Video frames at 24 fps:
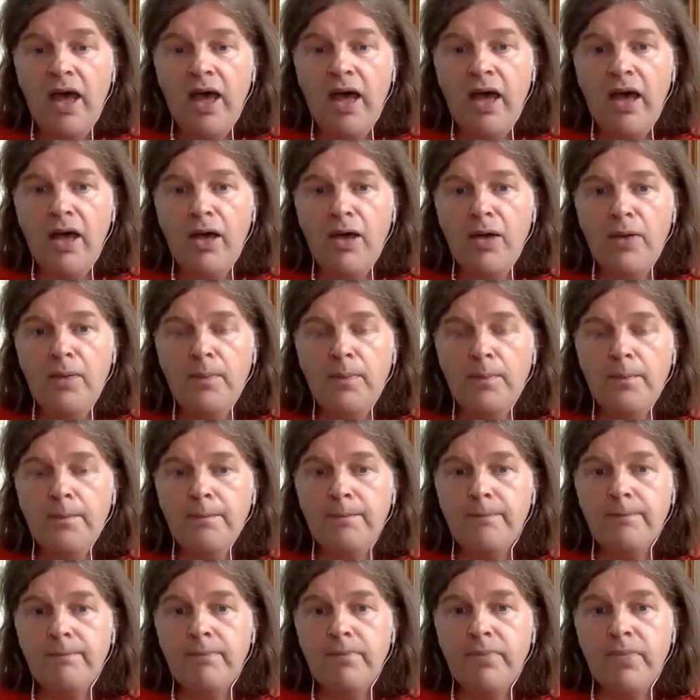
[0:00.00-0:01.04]

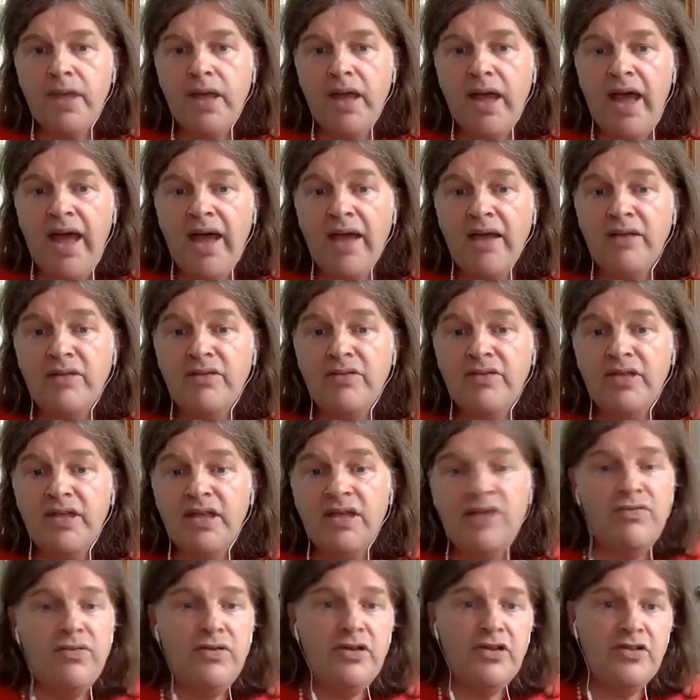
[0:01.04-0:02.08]
and
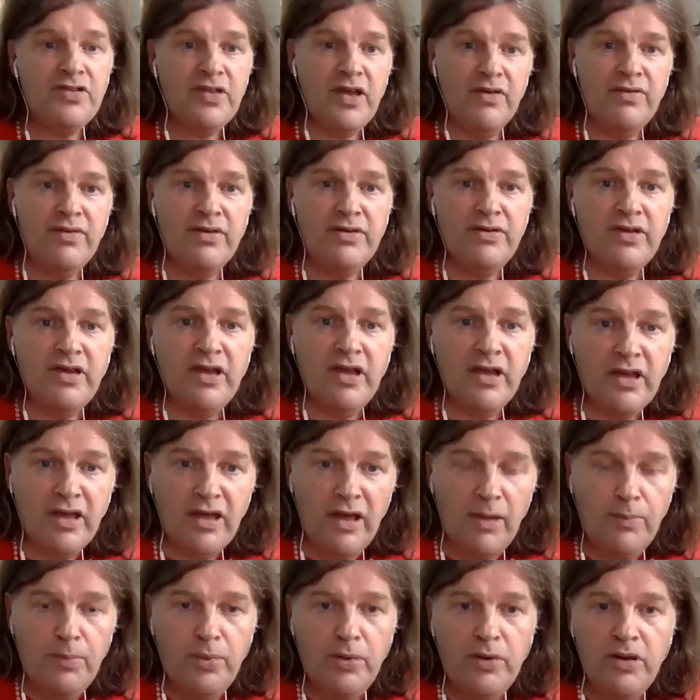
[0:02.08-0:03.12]
even discovered a
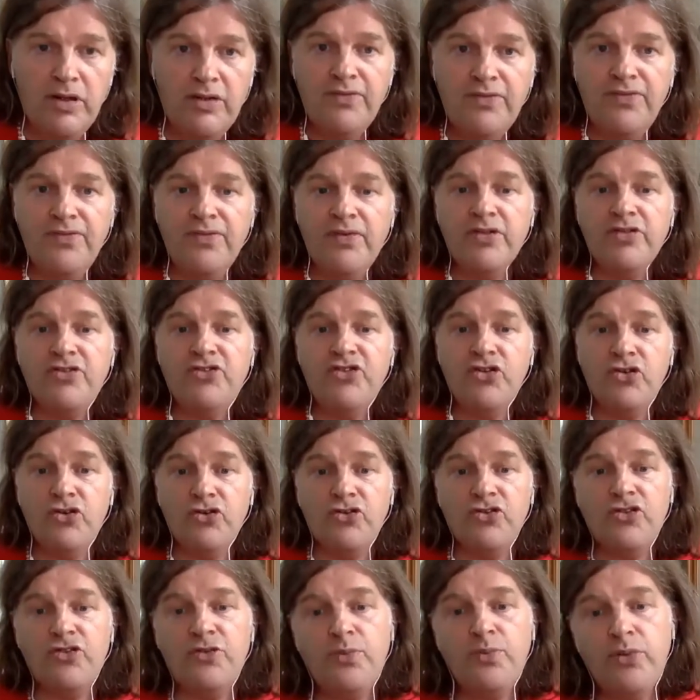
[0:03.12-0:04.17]
couple of
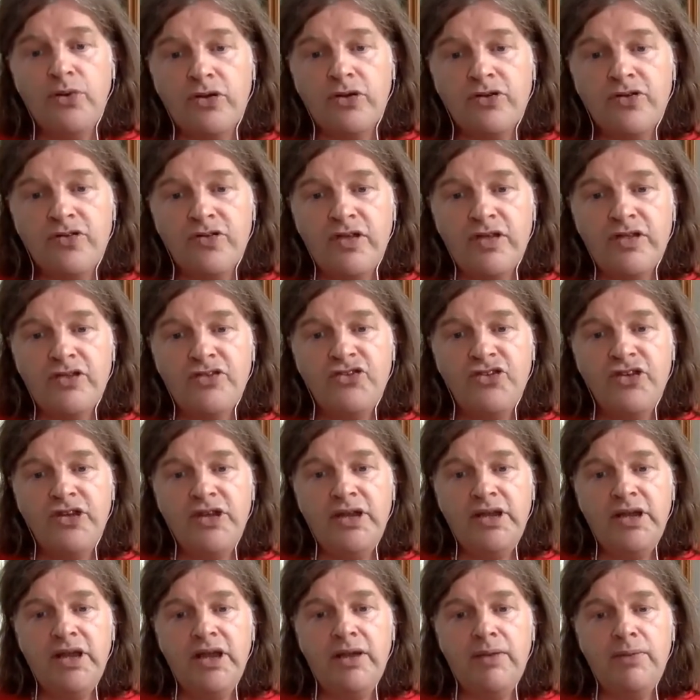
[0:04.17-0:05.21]
children's books that
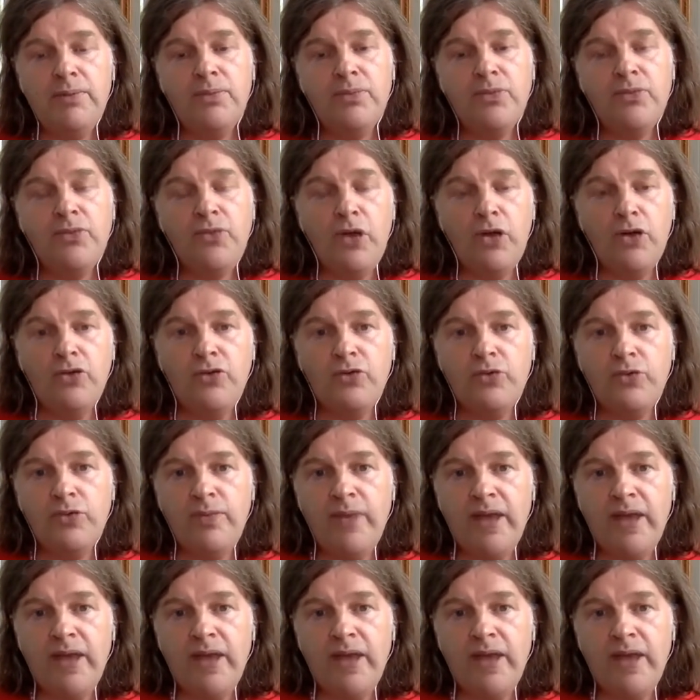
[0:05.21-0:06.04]
she wrote with